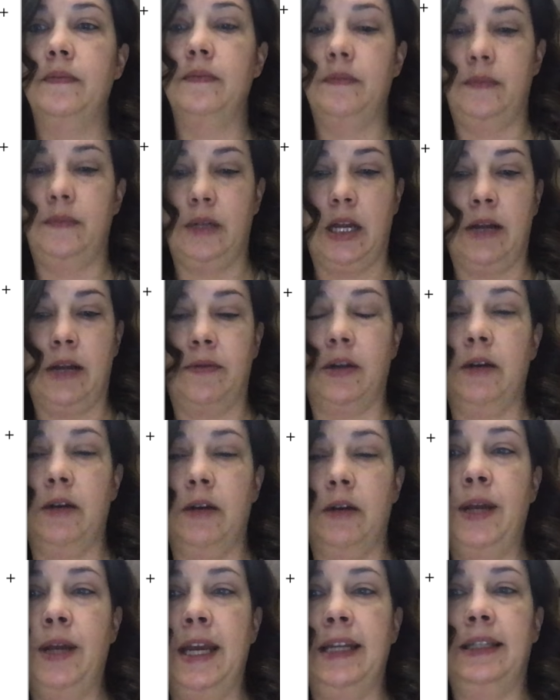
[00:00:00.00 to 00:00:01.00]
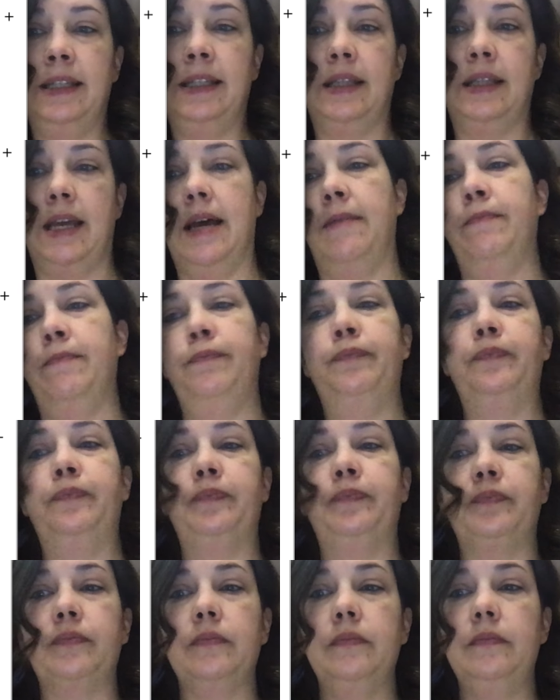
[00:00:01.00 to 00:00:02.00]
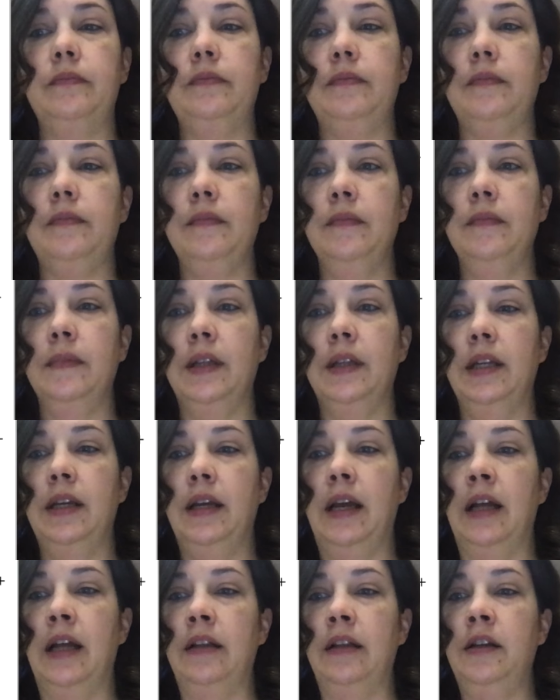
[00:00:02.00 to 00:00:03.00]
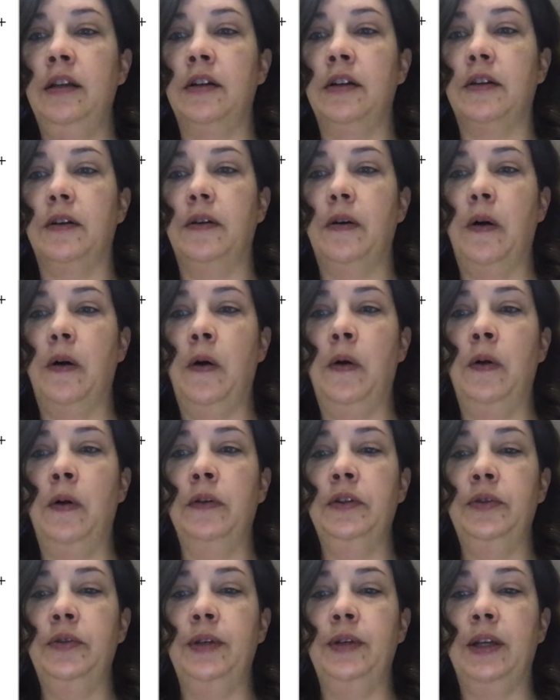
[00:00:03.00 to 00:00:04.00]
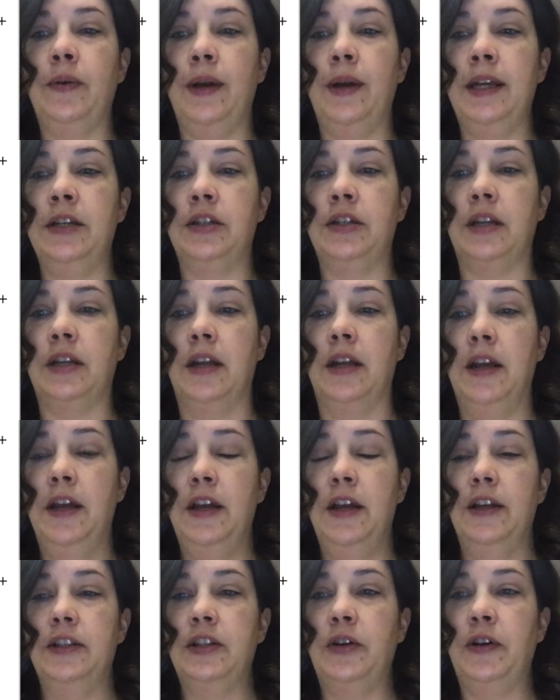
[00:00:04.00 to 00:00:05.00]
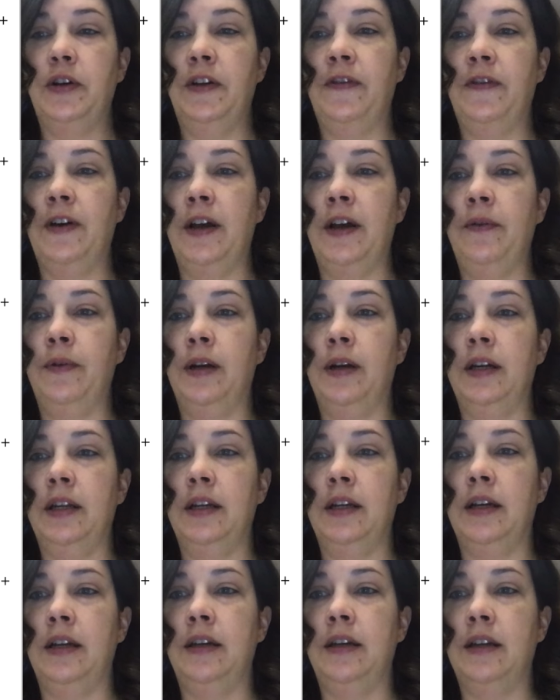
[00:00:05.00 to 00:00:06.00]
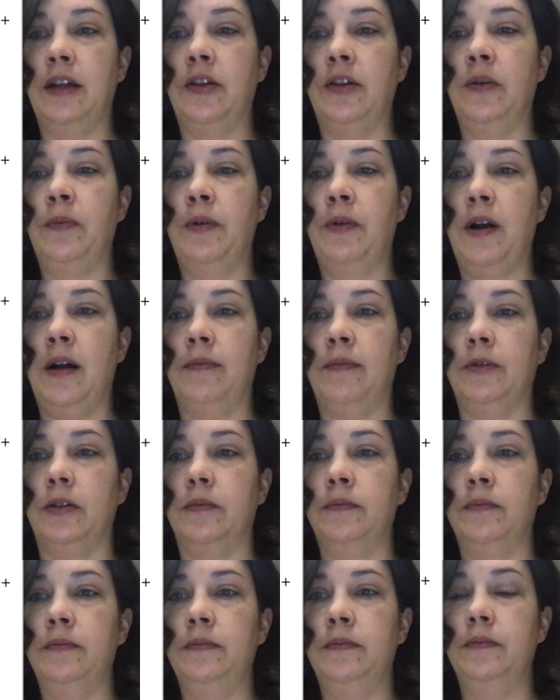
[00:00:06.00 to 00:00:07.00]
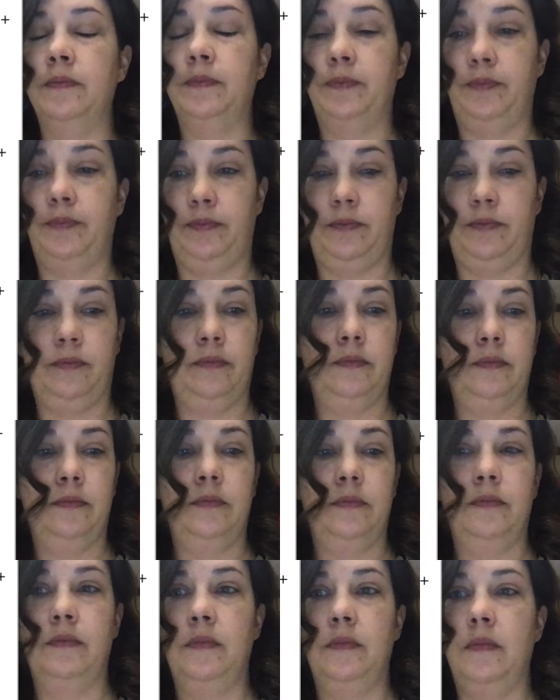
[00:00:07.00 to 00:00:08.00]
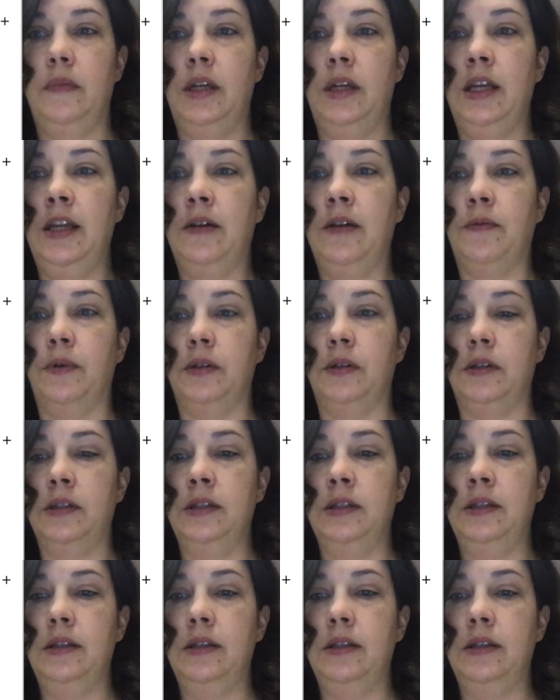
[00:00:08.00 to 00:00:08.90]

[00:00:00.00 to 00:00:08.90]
I'm going to paste them. And look, a whole new equation. So if I wanted another problem equals